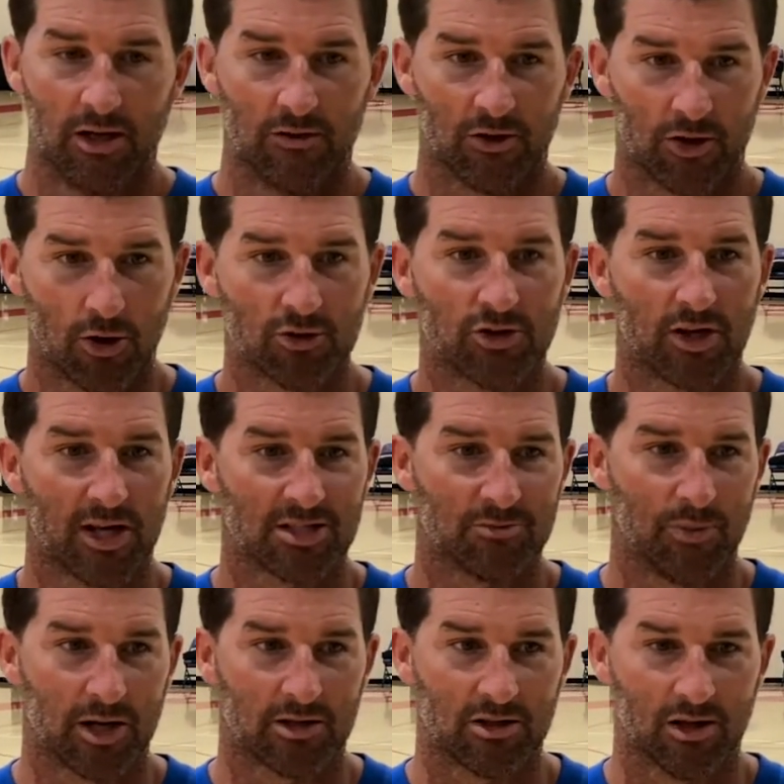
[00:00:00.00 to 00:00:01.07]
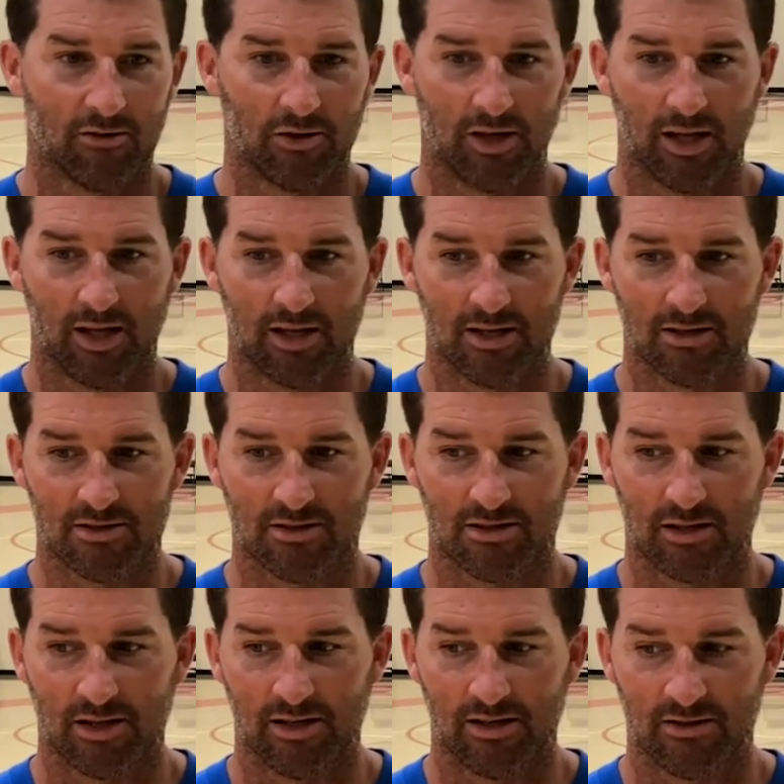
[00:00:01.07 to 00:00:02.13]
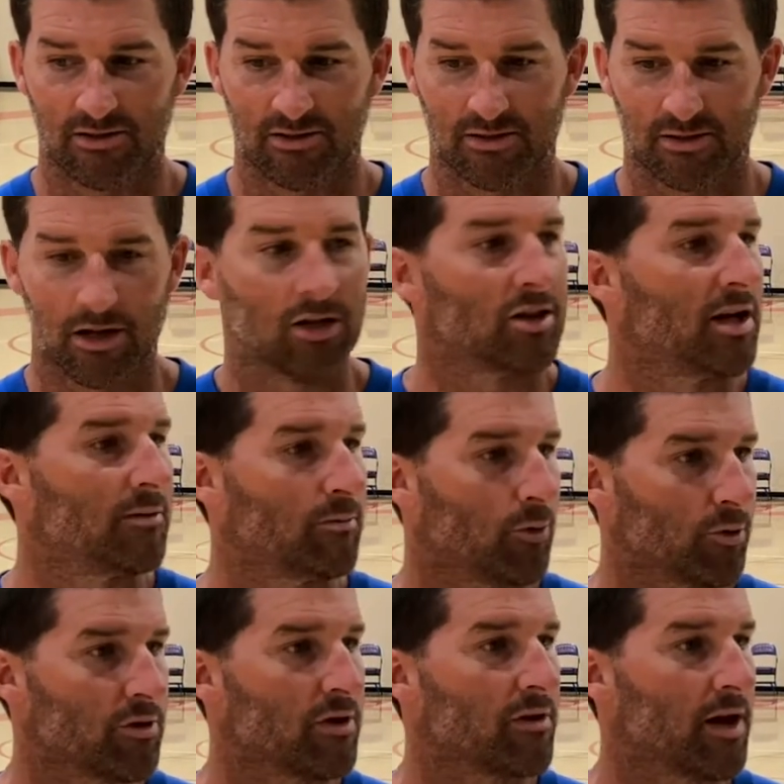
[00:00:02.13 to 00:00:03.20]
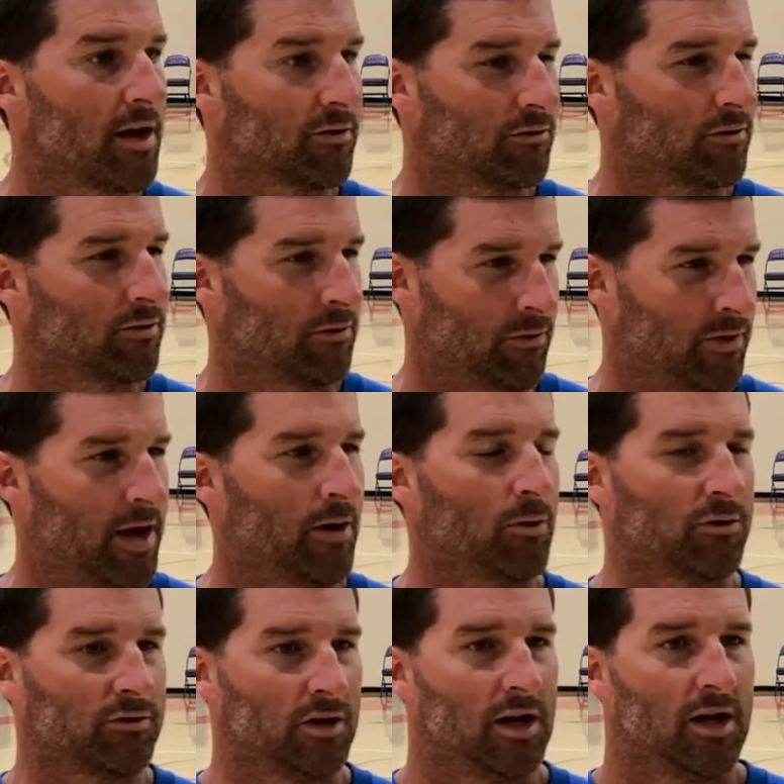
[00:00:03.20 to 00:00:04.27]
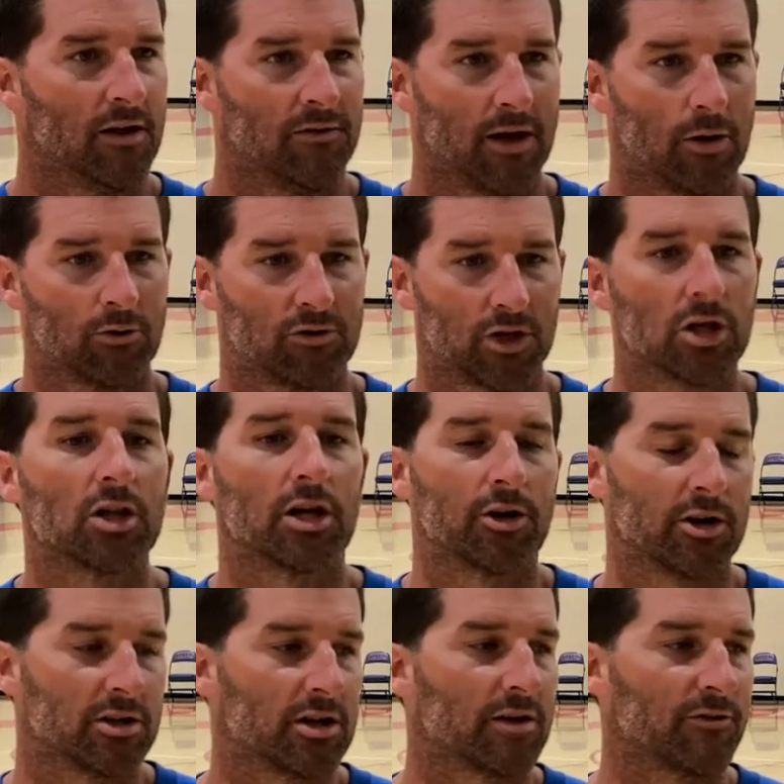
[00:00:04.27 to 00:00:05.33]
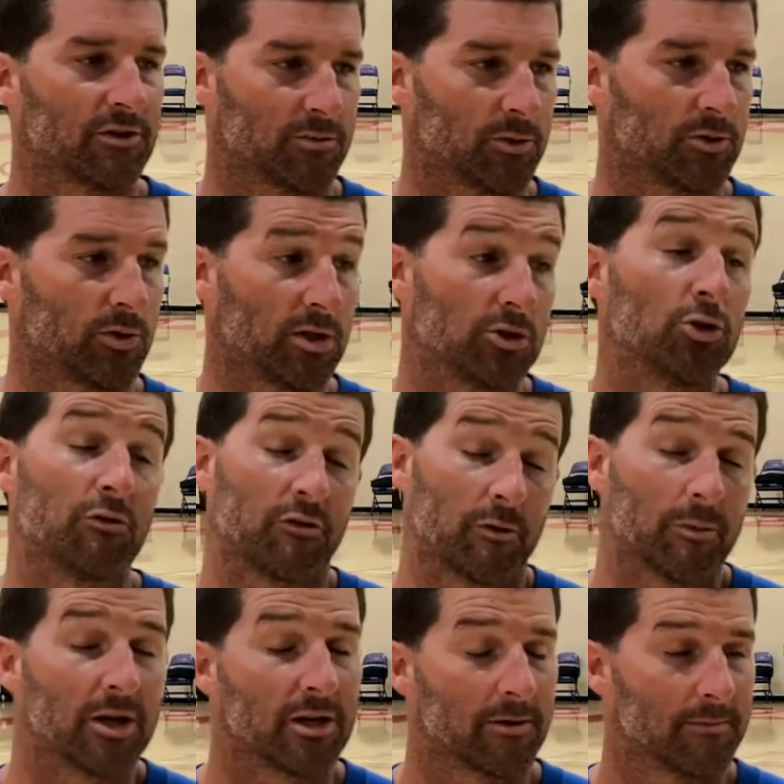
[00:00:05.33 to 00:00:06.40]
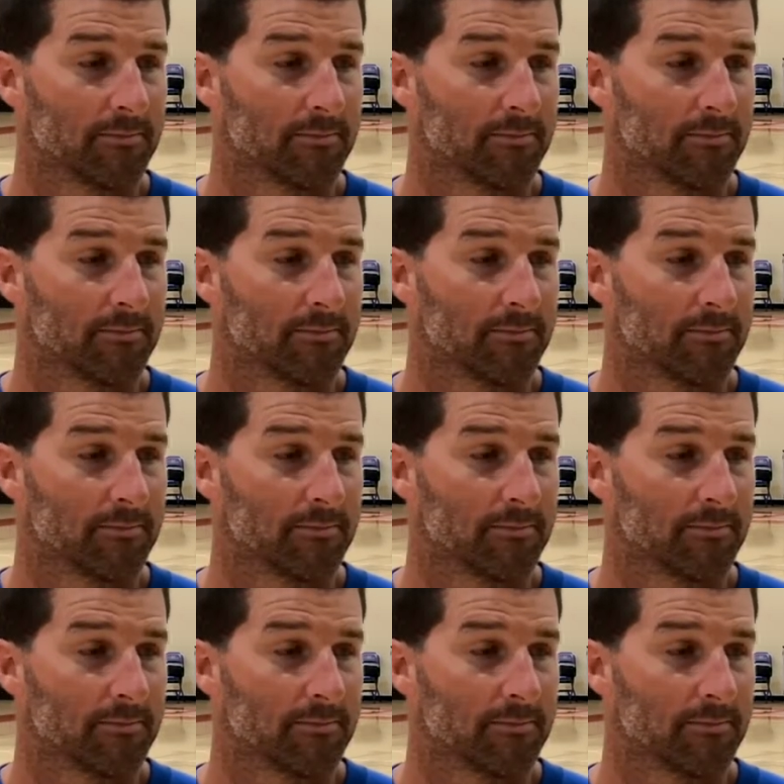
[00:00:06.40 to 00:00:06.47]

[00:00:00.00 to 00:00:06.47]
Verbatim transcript: the coaching aspect of it is is a lot more than that. So that was that was the glaring difference between the two for me.